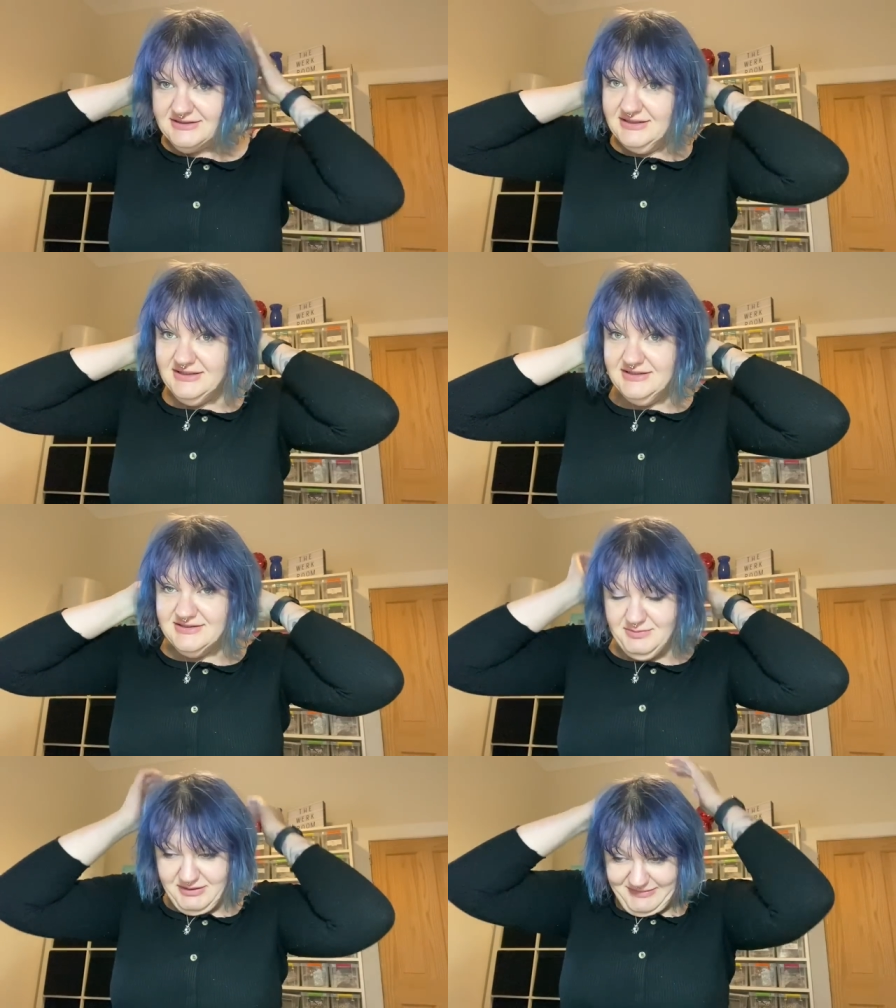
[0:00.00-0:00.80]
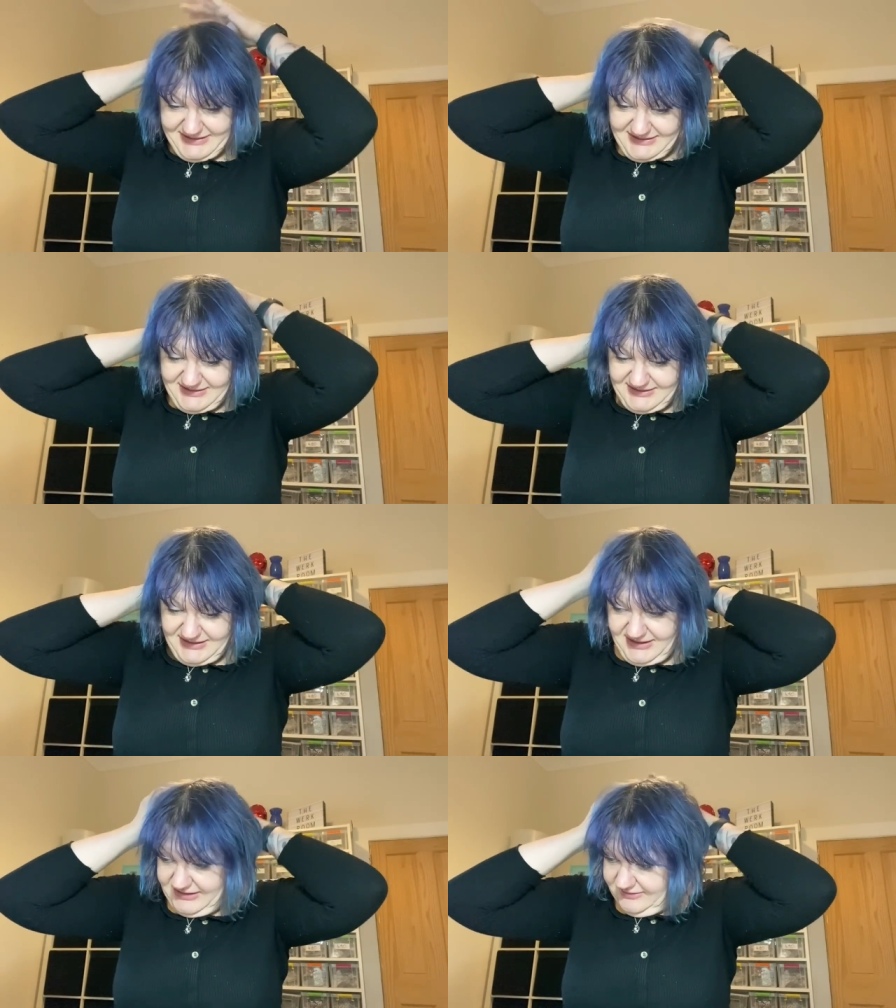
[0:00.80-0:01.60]
It is a bit messy
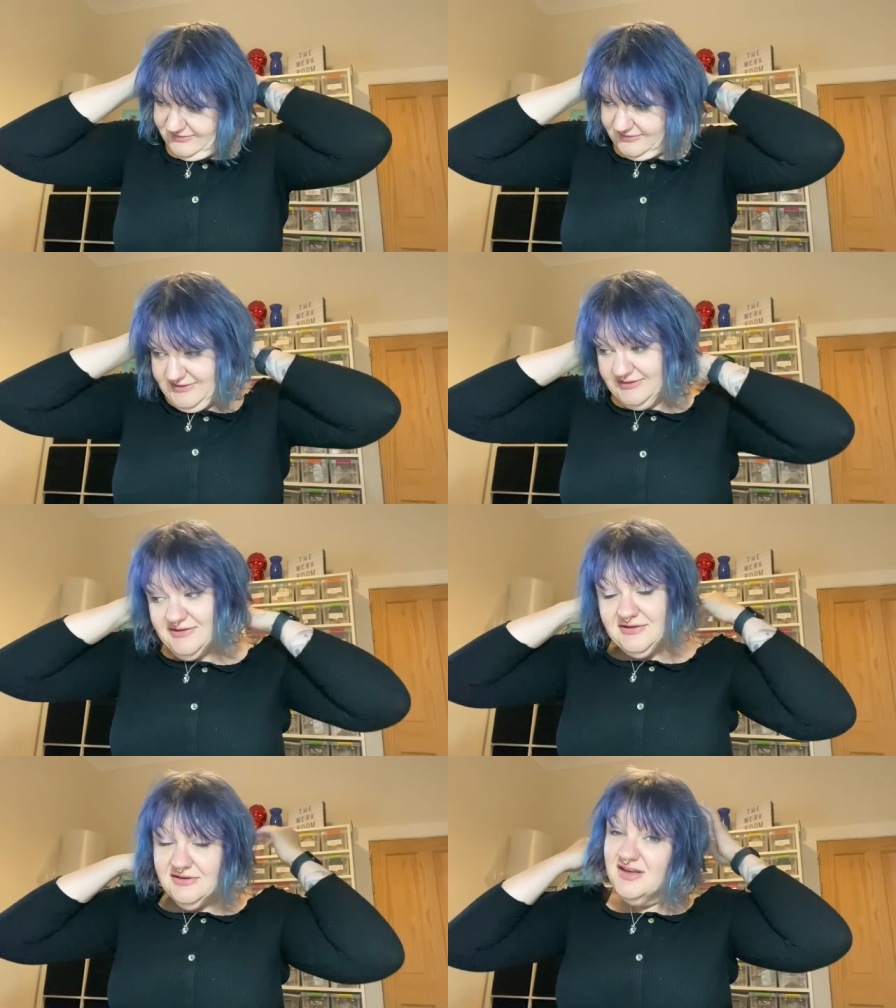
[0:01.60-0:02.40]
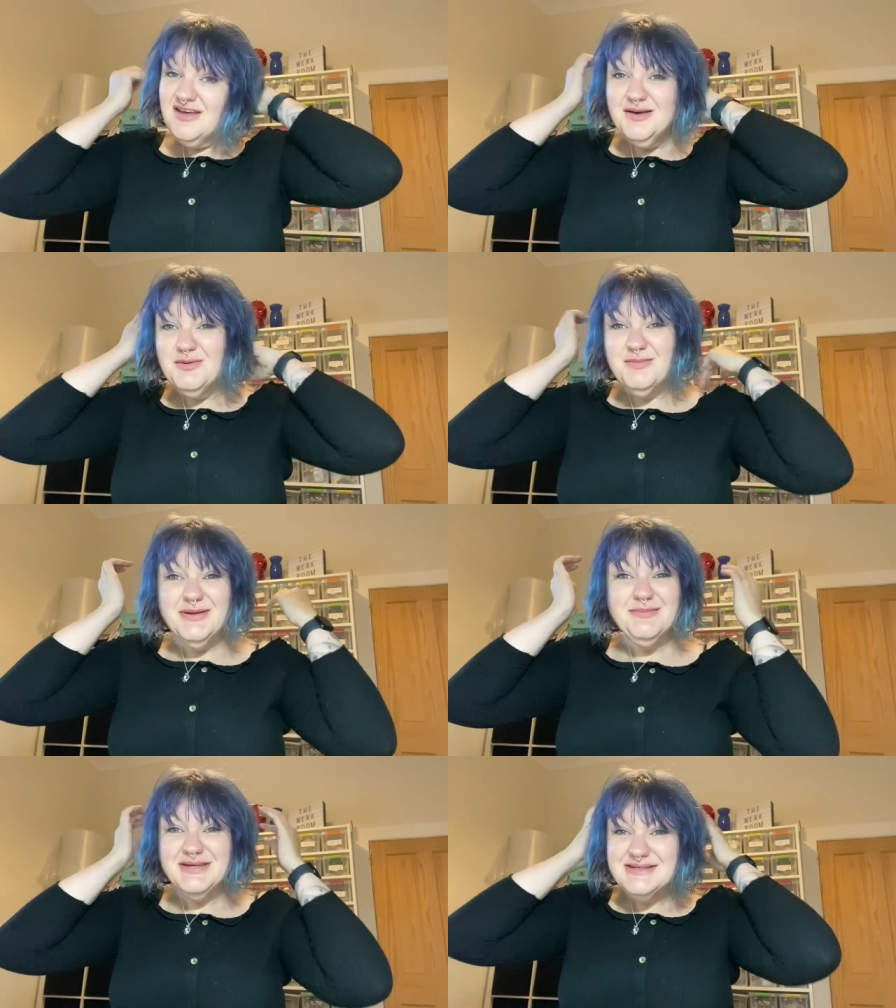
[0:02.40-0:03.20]
today. I'm a
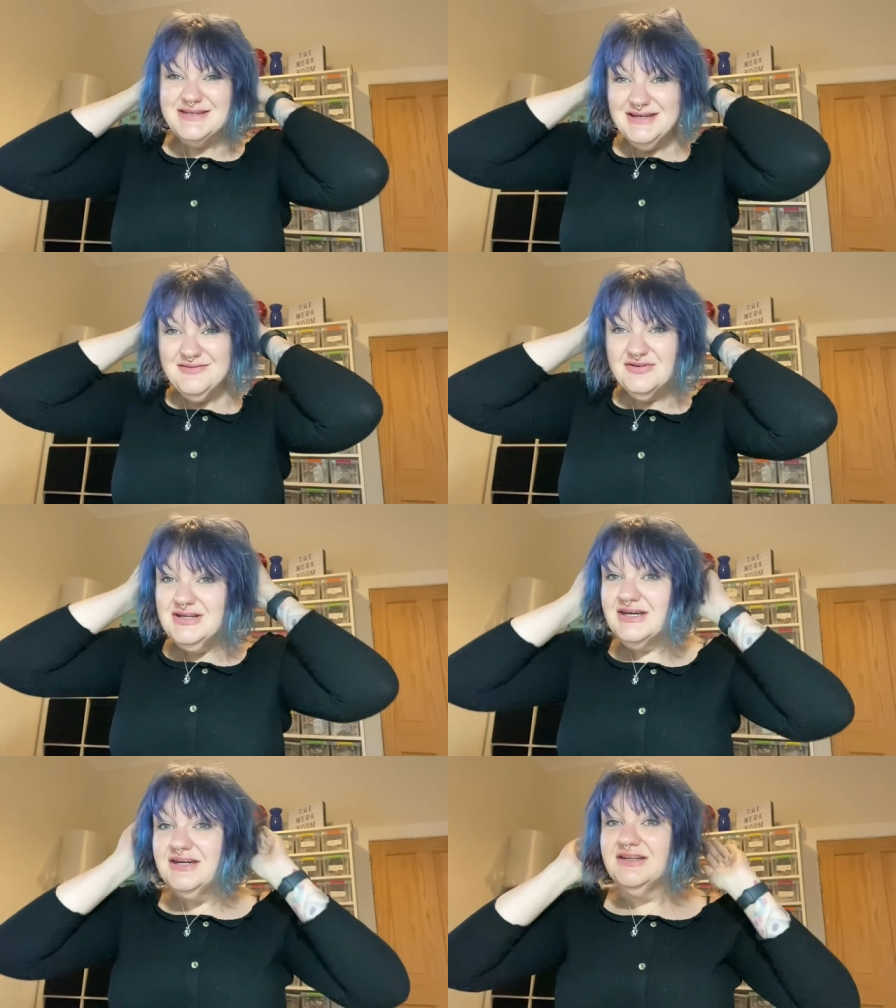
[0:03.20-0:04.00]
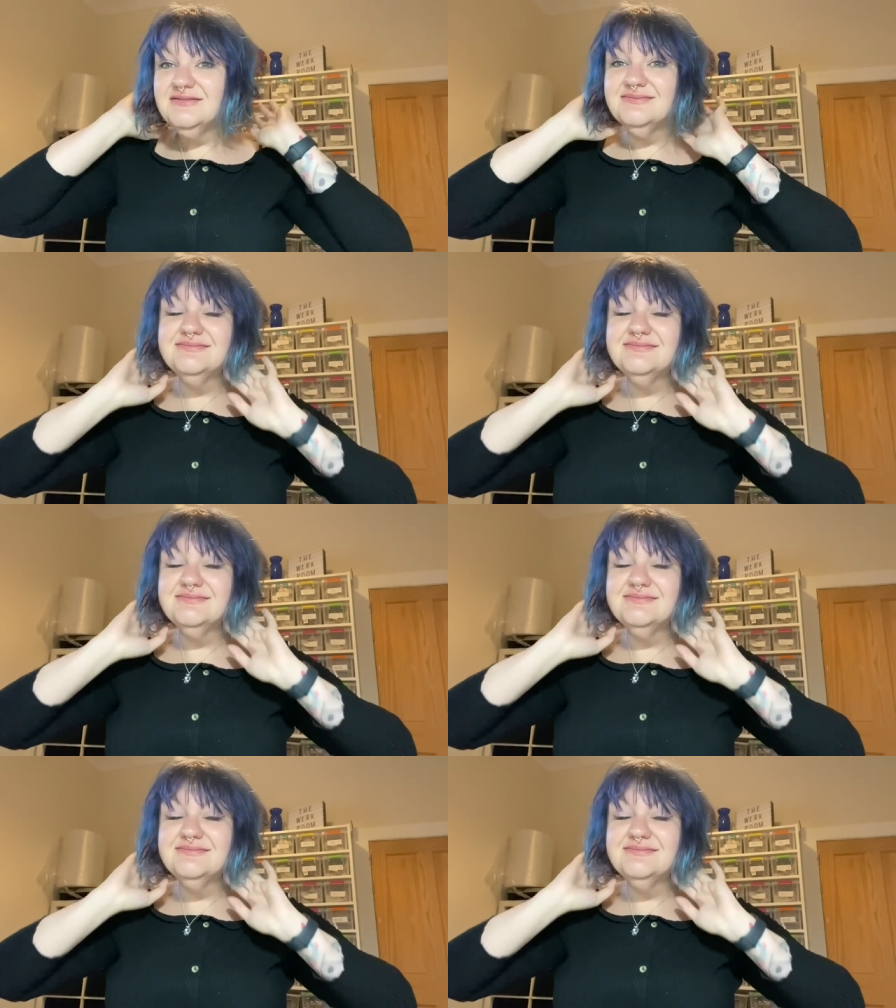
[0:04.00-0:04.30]
bit messy every day.